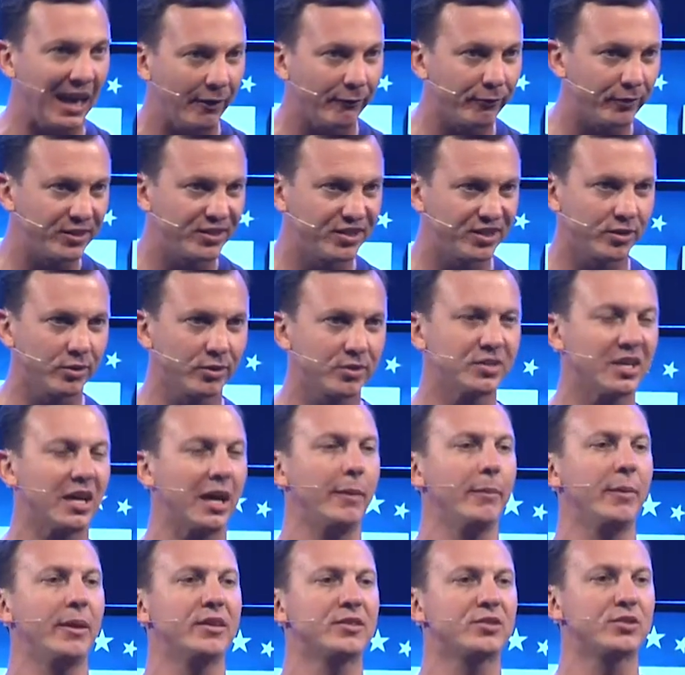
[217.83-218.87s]
every single
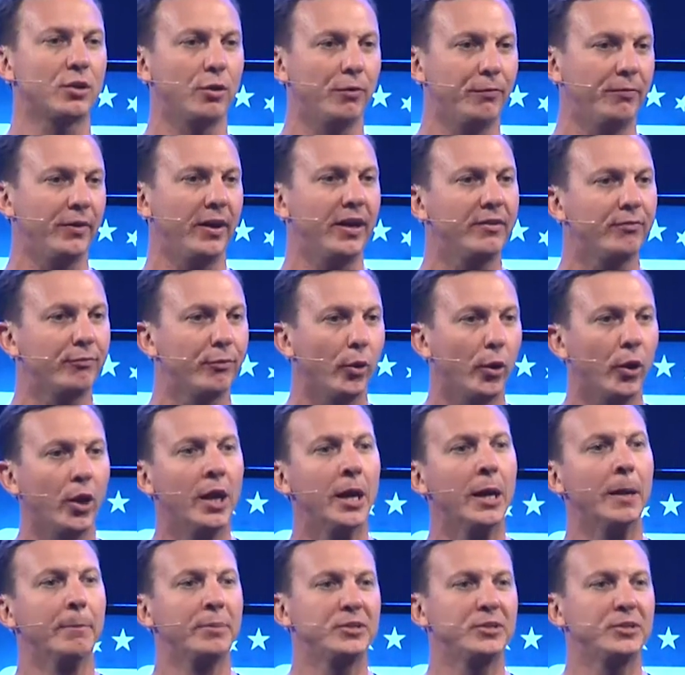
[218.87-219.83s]
time. He is so faithful.